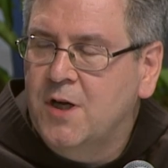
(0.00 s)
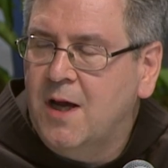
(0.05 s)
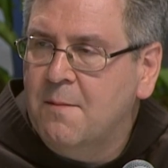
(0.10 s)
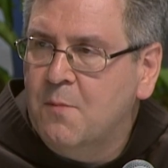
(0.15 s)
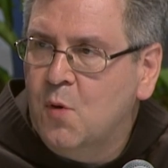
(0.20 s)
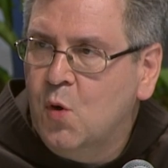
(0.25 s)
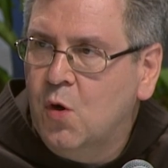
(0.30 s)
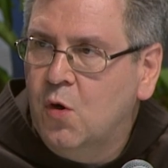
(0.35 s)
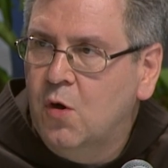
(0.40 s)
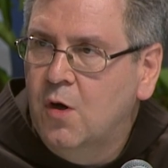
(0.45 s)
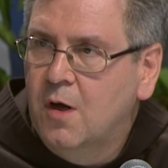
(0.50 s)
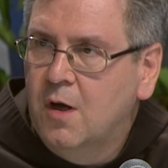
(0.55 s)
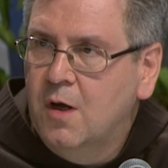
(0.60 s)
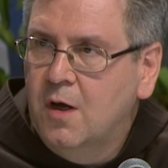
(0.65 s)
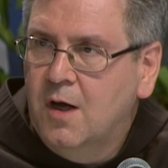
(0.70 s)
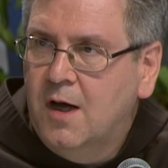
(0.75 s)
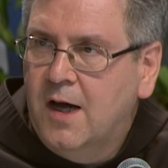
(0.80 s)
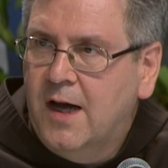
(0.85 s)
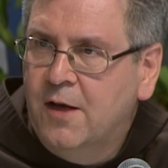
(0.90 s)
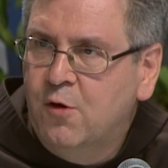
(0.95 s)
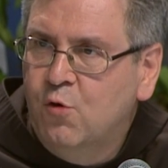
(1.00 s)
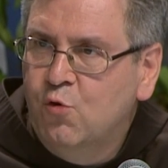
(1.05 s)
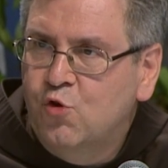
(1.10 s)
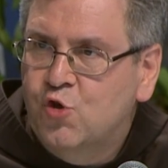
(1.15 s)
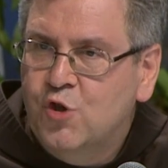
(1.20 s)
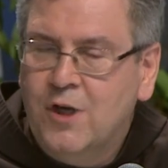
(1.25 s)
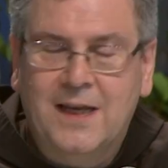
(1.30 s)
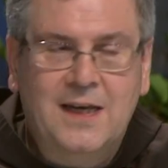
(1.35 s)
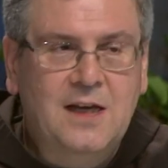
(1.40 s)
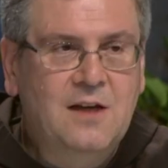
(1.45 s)
It's a chapter in
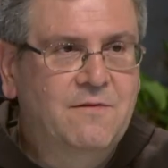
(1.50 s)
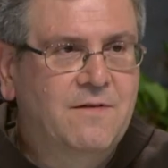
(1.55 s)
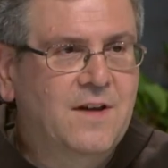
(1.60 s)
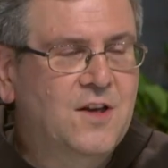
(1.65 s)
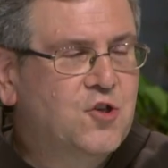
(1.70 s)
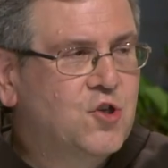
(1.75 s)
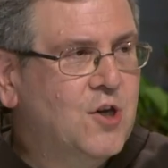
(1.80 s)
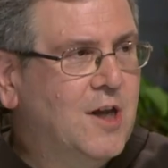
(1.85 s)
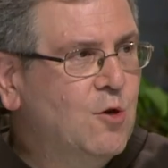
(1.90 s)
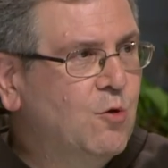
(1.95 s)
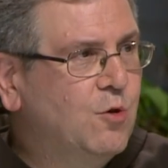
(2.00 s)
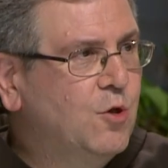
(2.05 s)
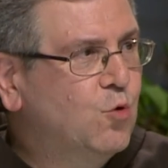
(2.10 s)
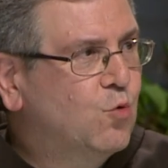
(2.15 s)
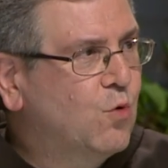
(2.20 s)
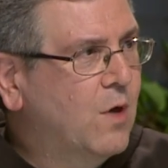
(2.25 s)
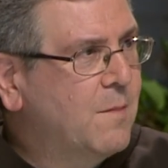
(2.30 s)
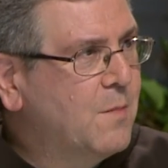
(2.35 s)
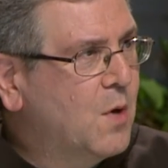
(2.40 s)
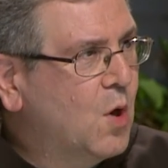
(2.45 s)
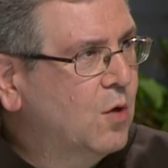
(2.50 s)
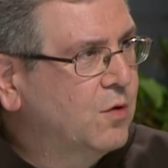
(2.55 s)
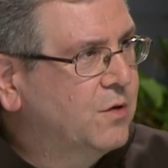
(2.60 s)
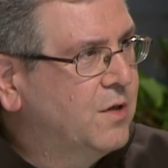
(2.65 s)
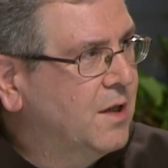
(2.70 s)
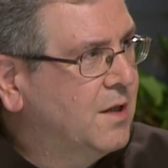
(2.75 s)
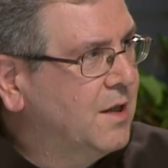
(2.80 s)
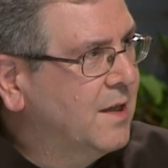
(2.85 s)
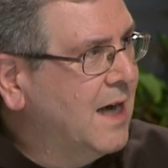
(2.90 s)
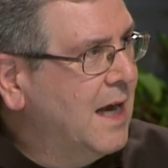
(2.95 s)
which he tells us
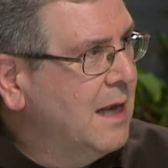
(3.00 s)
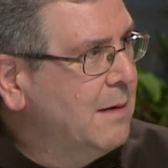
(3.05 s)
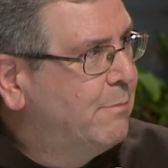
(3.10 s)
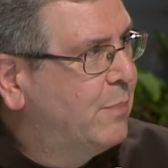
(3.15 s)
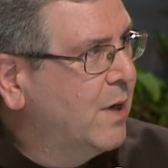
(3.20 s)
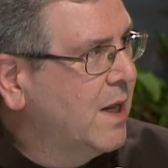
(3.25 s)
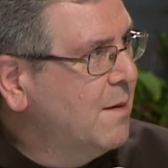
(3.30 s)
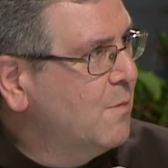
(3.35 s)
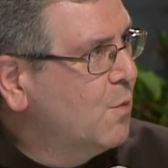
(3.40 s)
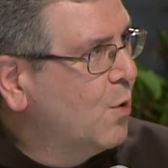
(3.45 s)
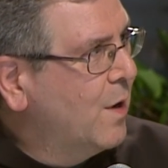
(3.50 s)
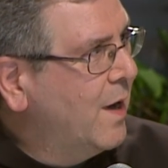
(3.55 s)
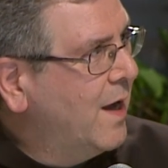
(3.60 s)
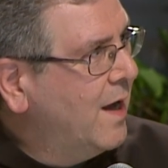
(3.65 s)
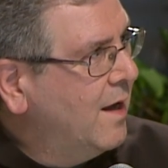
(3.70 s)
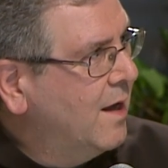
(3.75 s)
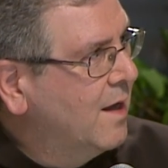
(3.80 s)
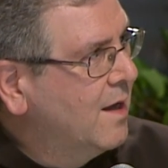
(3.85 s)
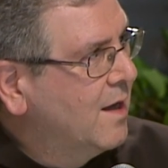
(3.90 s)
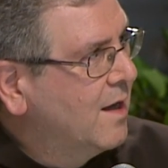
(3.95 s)
that we can